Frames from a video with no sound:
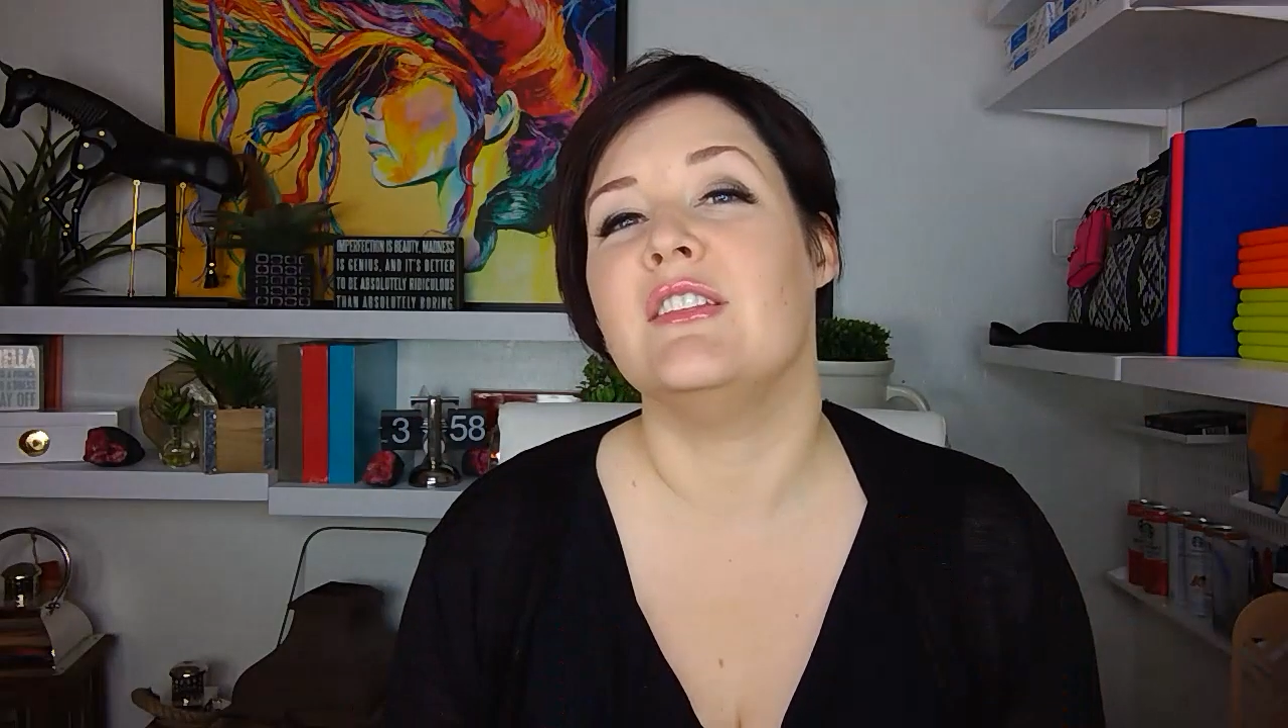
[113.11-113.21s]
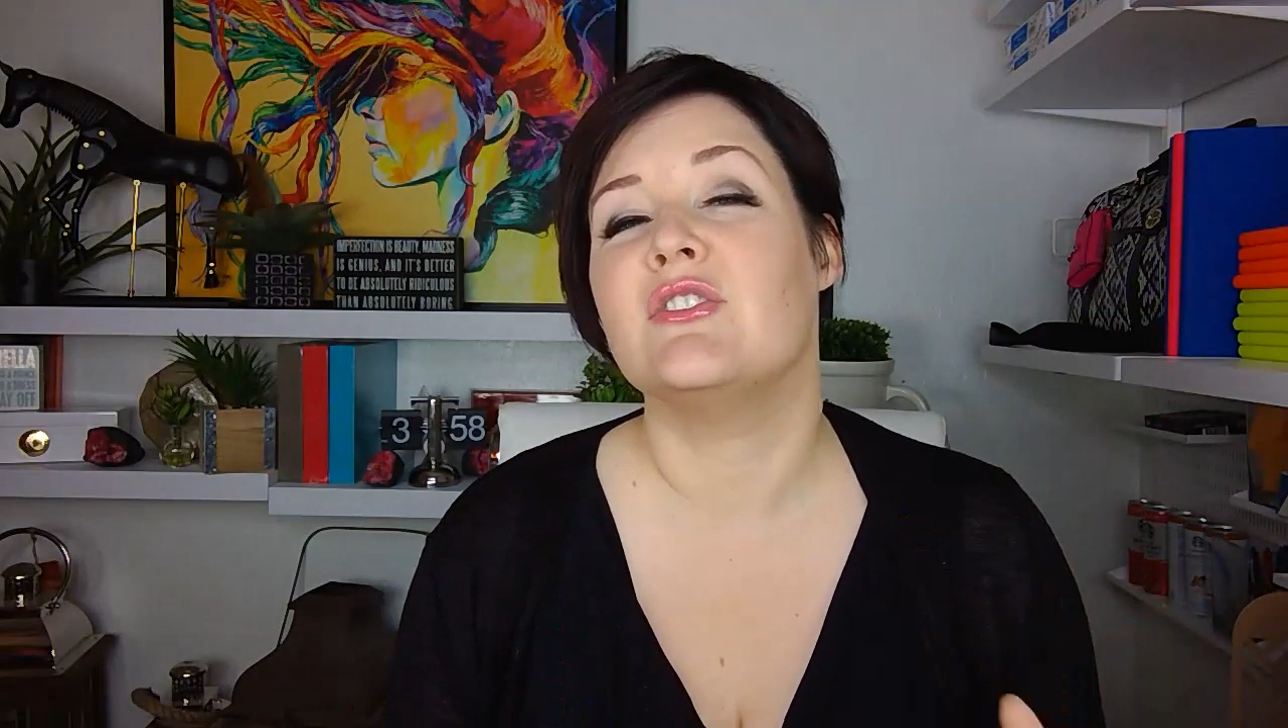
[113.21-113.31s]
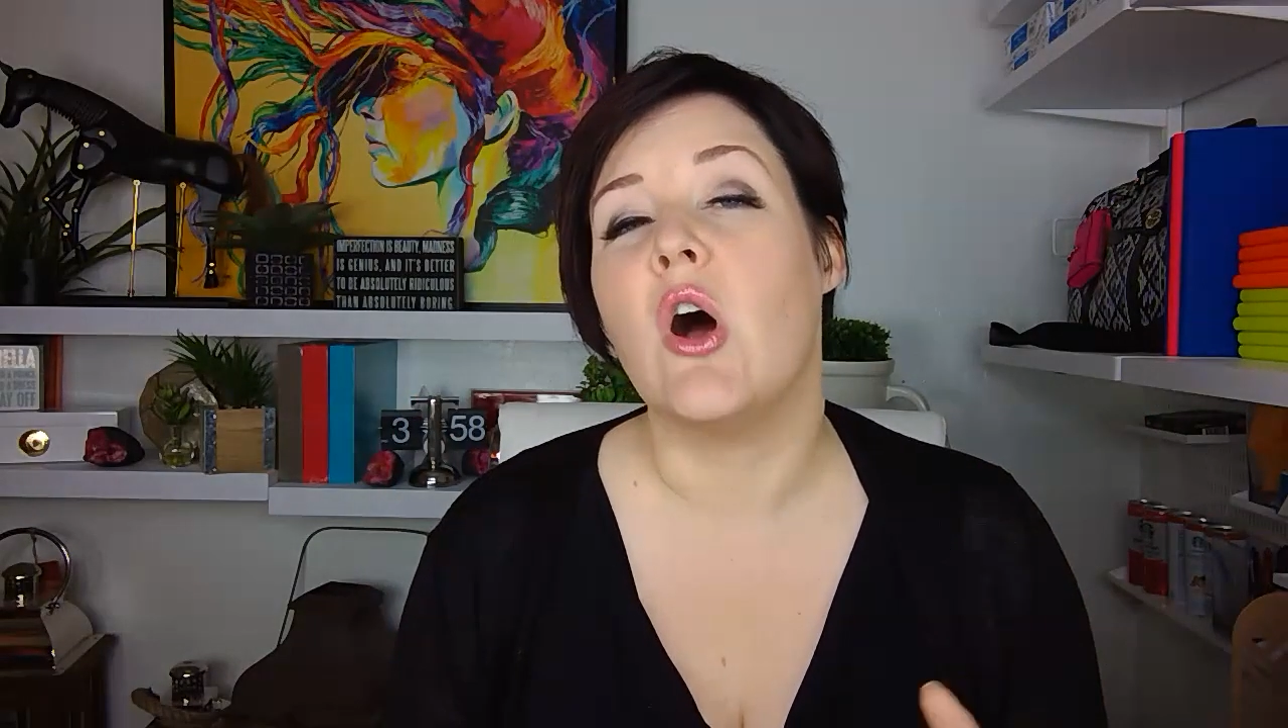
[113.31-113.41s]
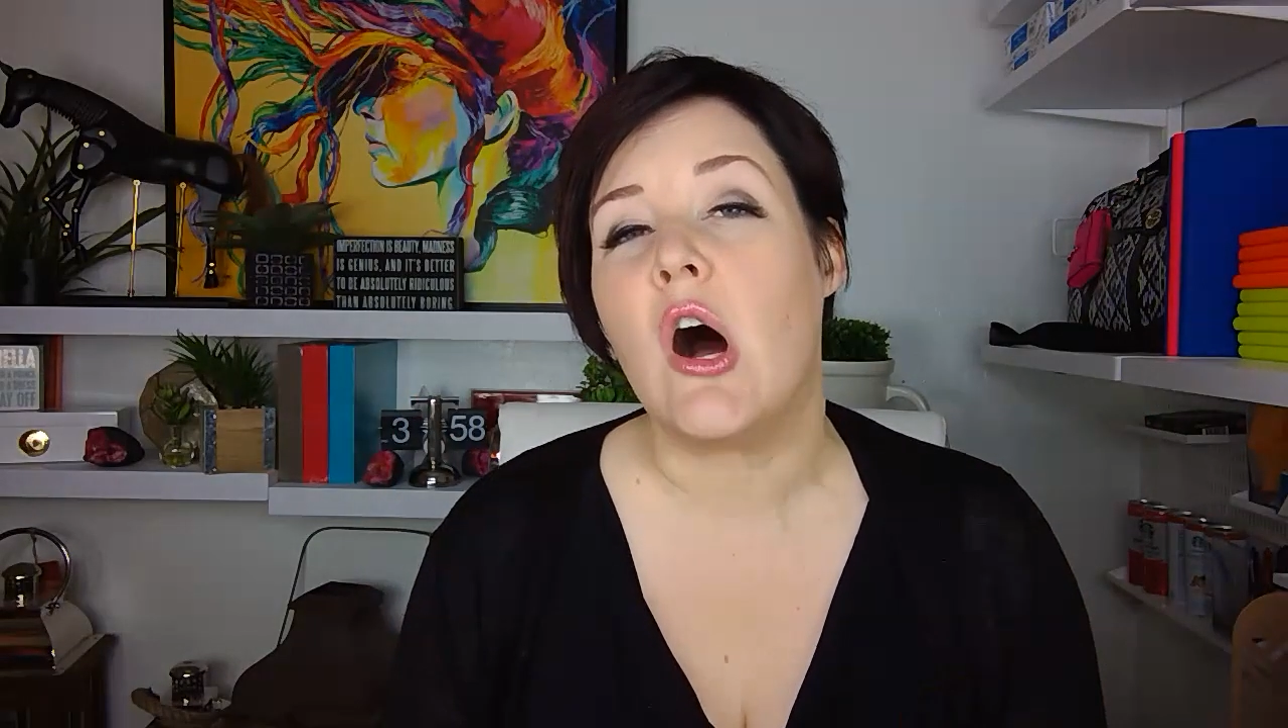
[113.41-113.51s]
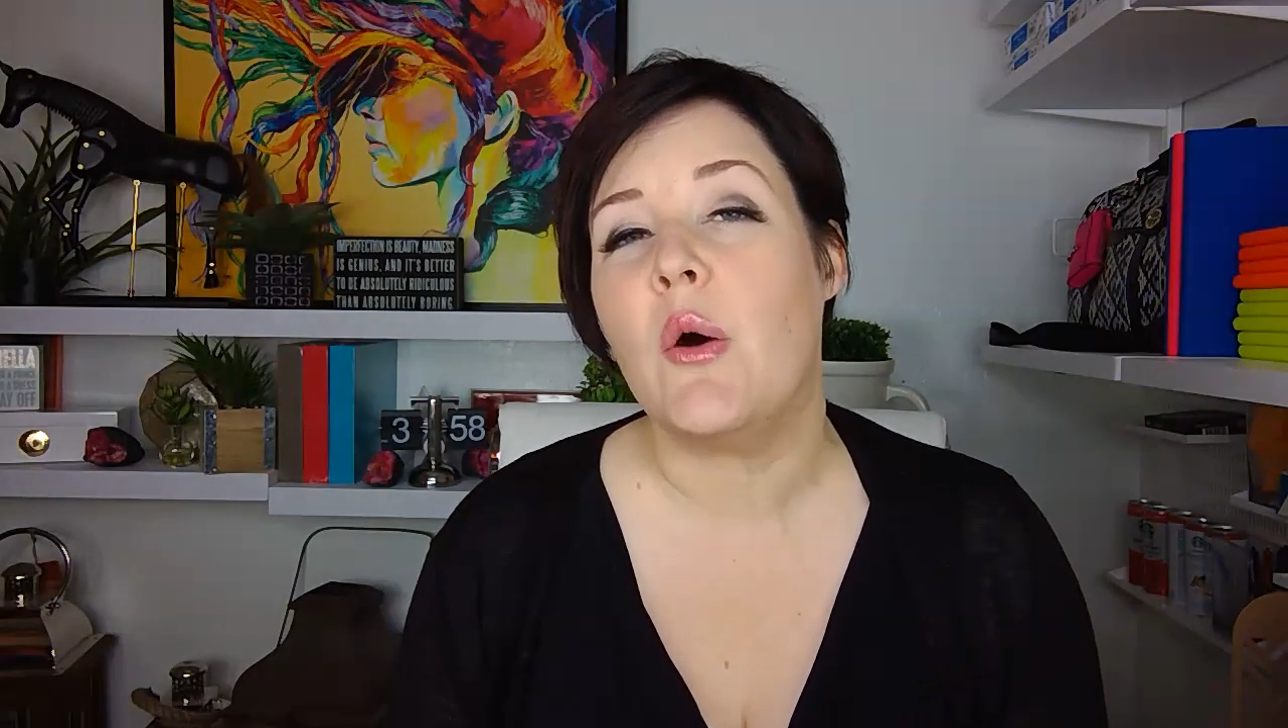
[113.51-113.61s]

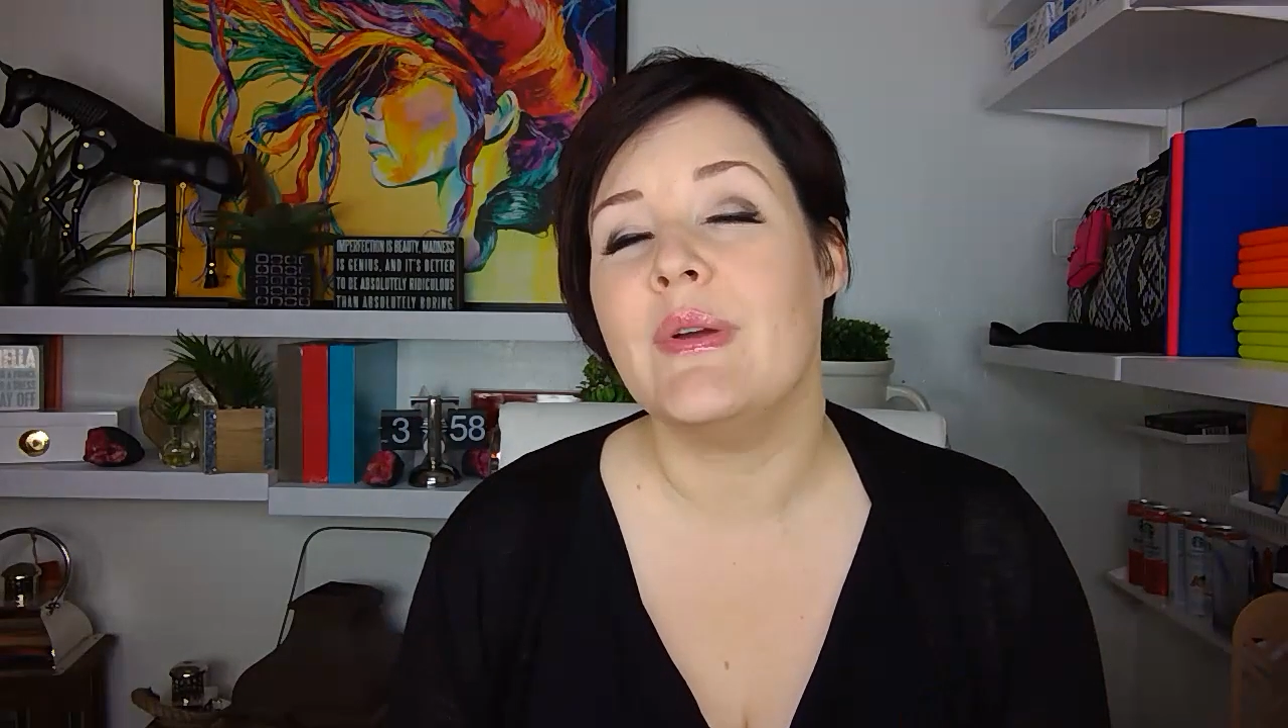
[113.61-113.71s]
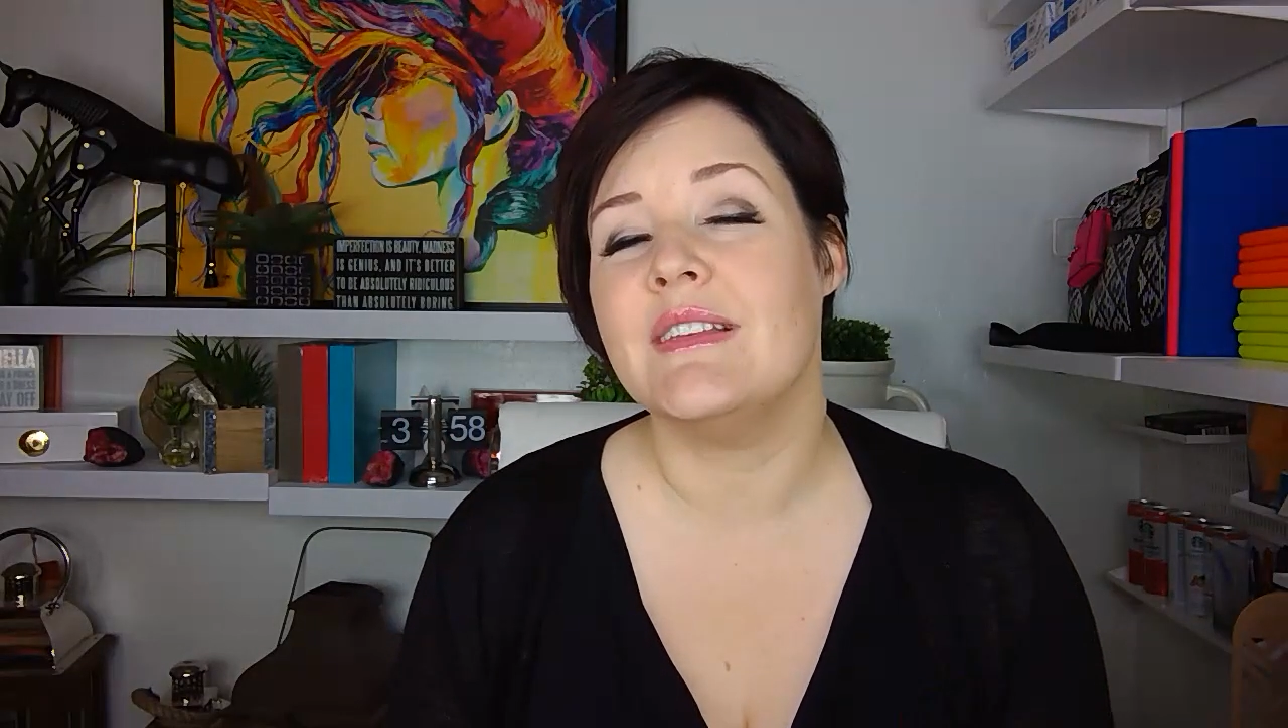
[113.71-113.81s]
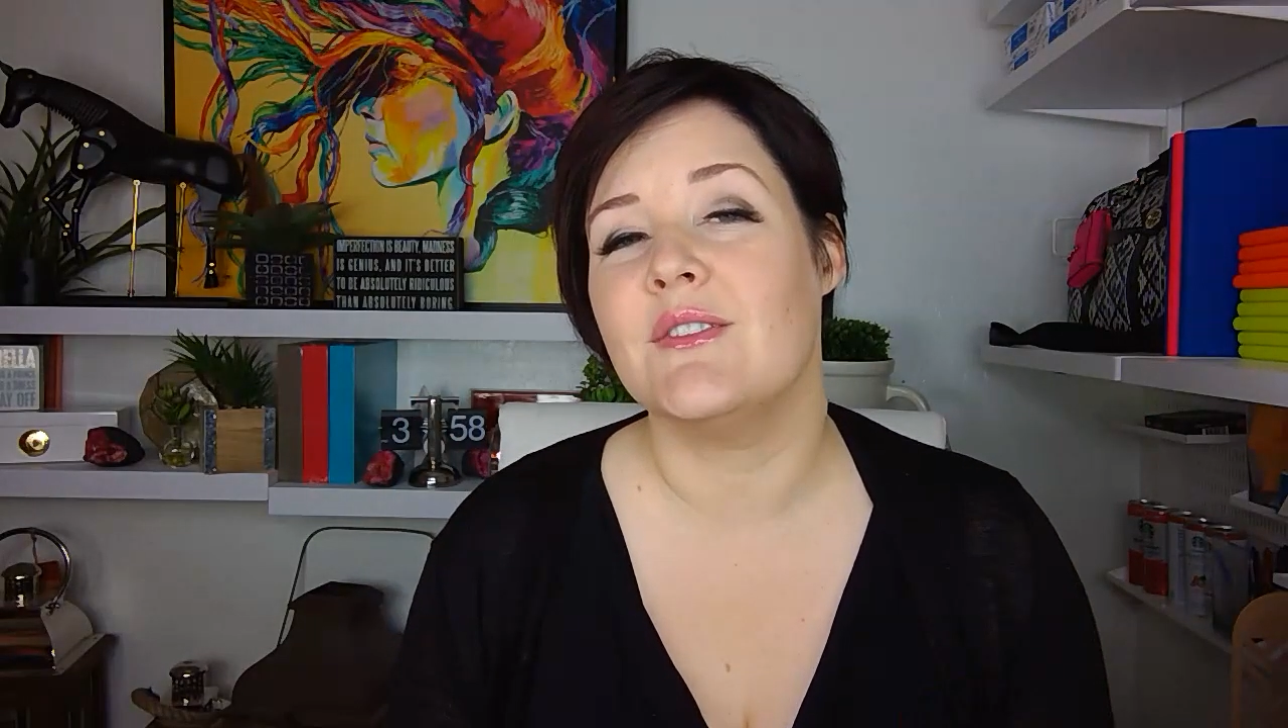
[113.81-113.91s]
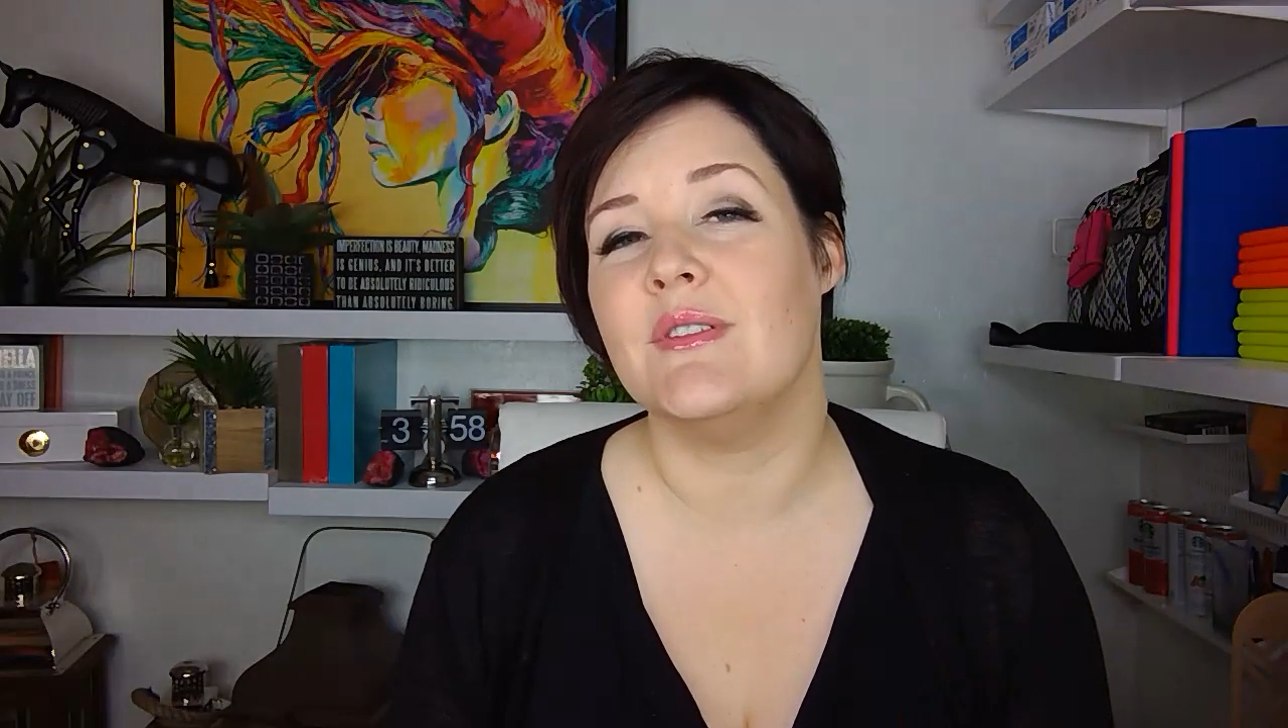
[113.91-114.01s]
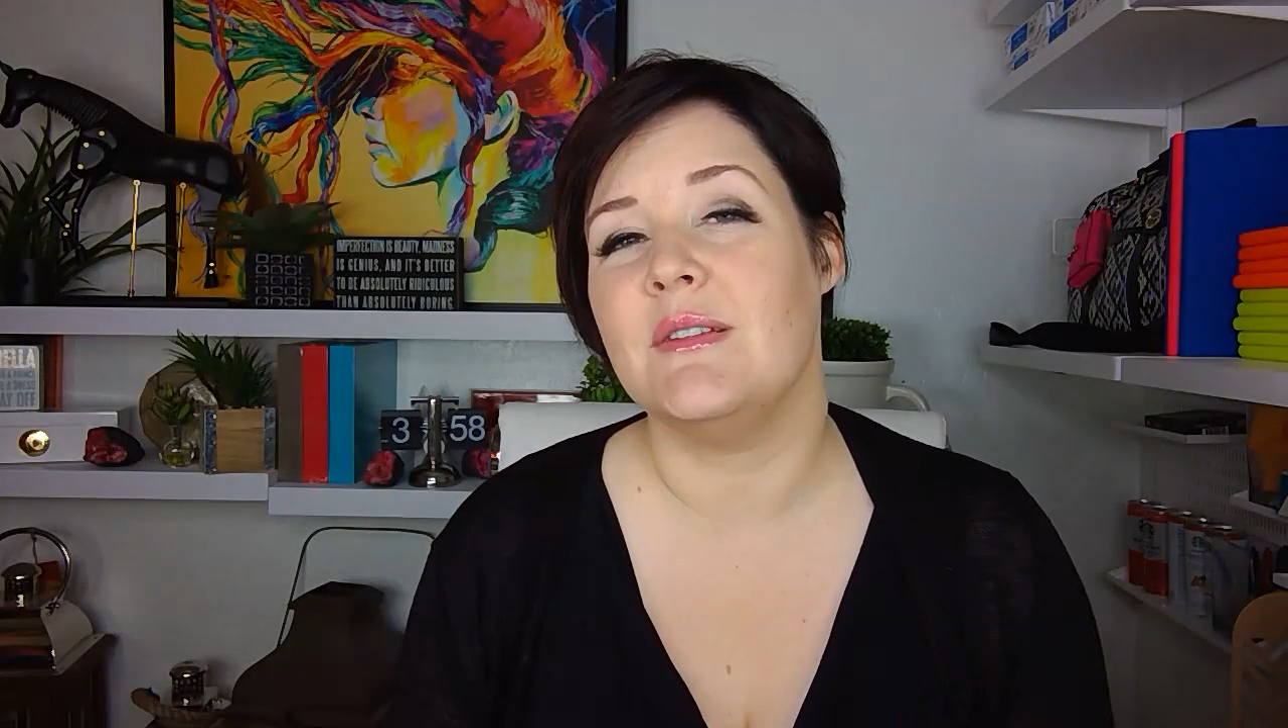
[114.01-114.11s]
one that's